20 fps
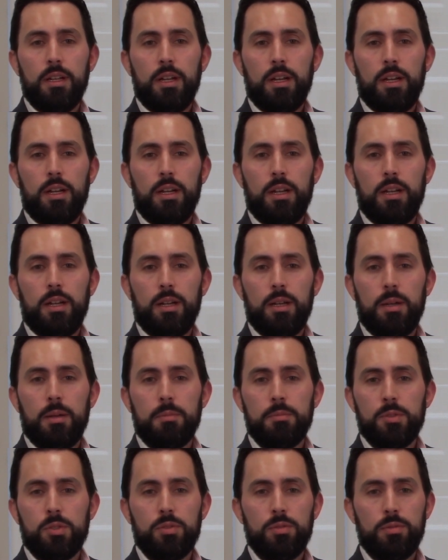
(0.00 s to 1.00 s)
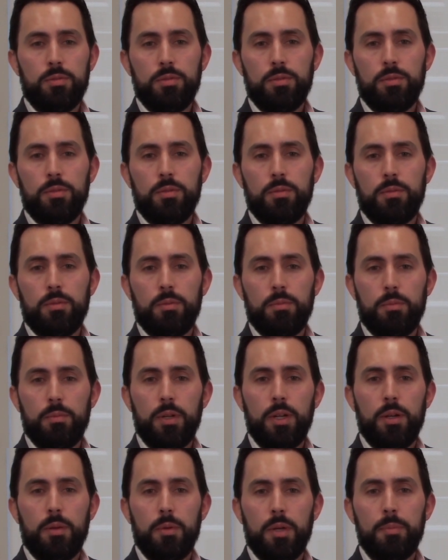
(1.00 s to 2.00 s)
So
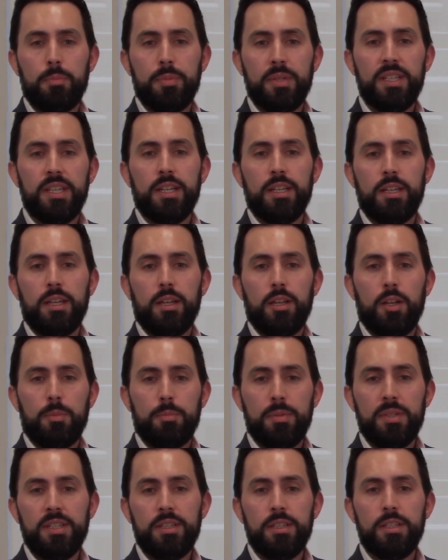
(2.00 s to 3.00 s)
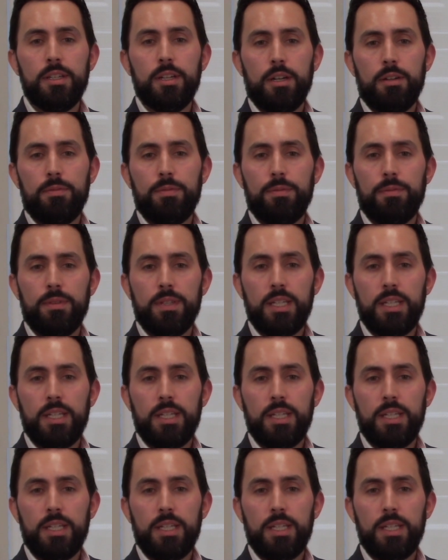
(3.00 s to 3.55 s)
a PE of